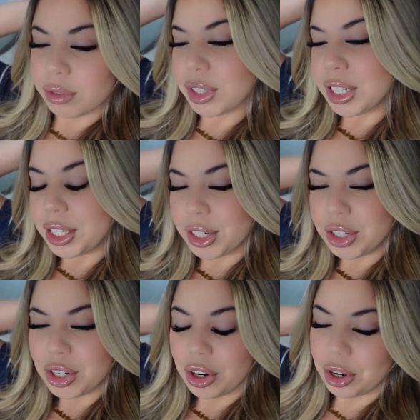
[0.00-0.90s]

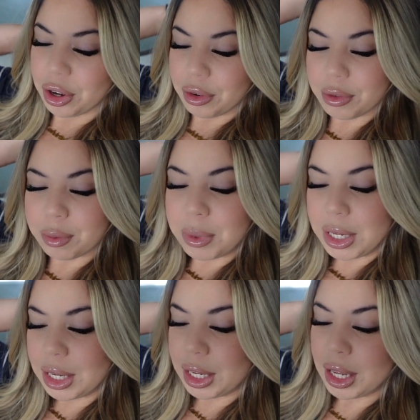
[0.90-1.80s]
footage of
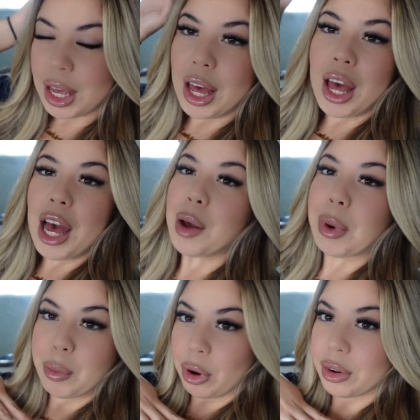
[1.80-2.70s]
me at
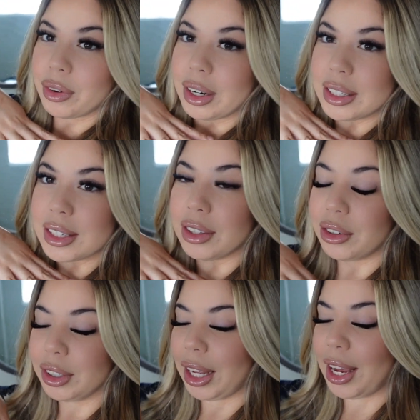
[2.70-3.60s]
my boyfriend's
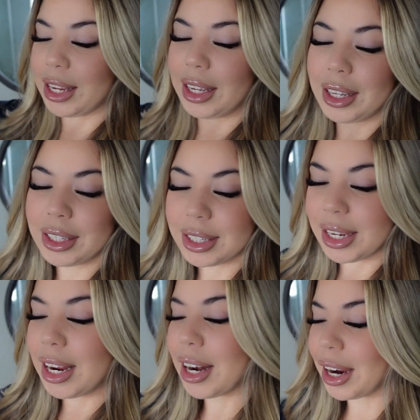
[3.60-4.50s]
little like
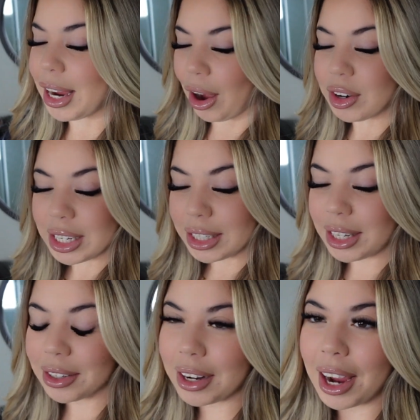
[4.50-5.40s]
date night outing
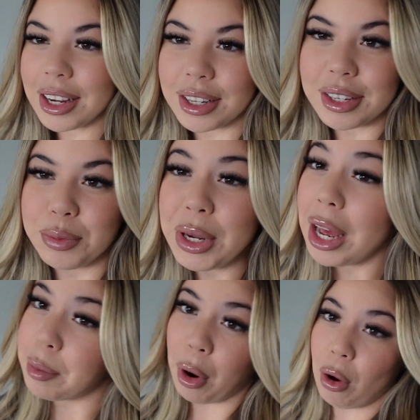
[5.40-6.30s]
the other night, because we
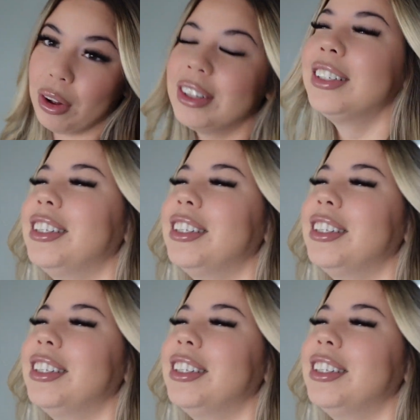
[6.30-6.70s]
had a ball.